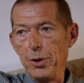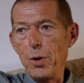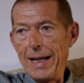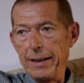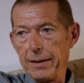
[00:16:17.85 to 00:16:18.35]

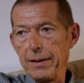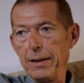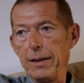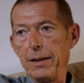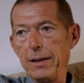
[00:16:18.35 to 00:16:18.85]
UN,
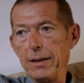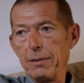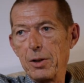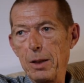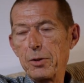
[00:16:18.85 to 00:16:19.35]

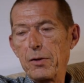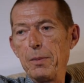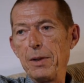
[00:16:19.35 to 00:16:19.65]
comes from